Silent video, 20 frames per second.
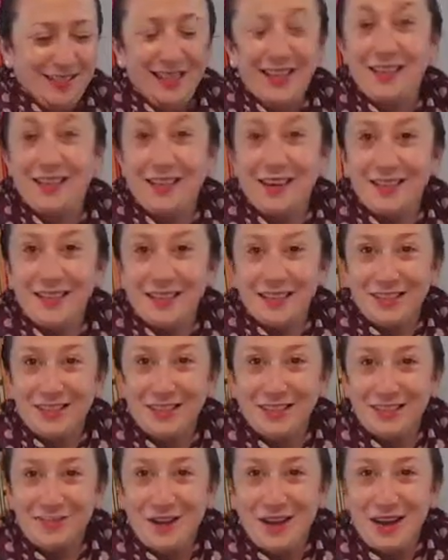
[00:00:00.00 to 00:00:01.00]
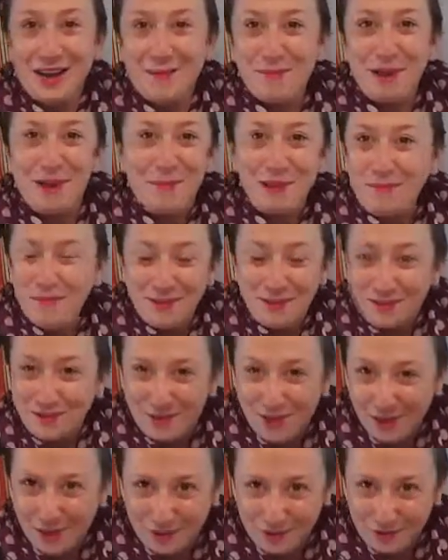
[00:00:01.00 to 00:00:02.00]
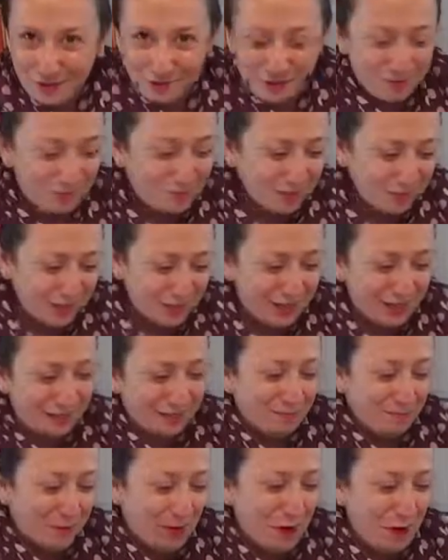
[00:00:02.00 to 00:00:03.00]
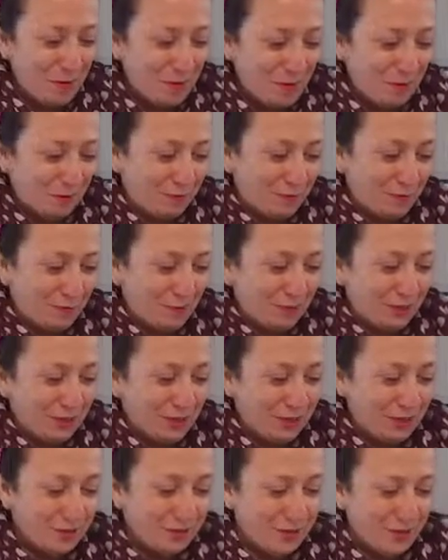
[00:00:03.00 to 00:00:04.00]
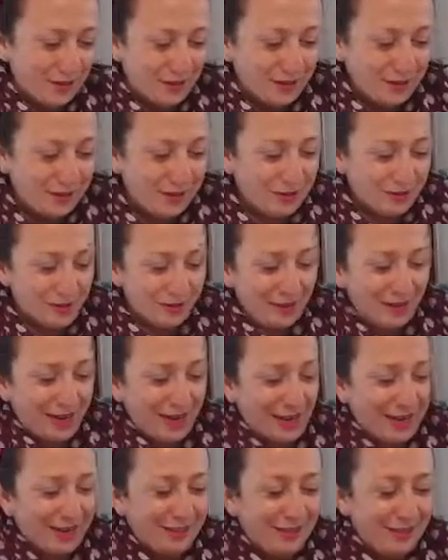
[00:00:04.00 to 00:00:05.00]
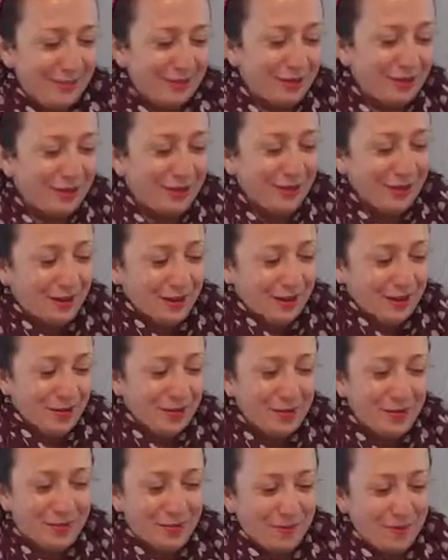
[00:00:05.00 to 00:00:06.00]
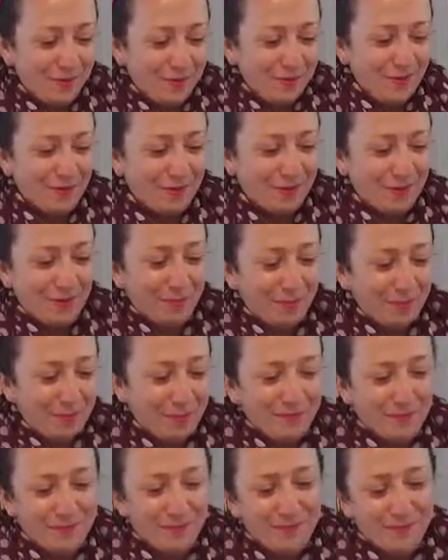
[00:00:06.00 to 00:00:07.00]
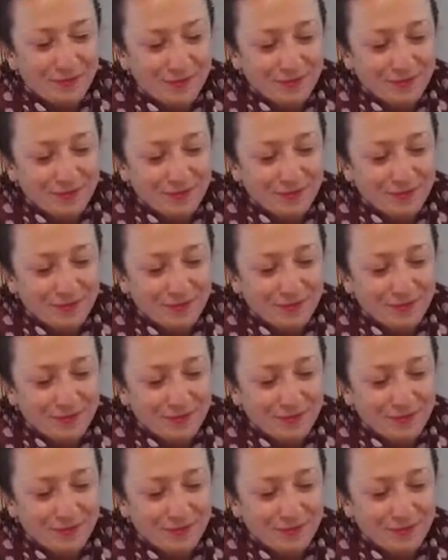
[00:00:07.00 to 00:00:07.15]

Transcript: and then I just do it up however you'd like to, if you want it as a bow or if you want to do a little knot on the end or whatever. But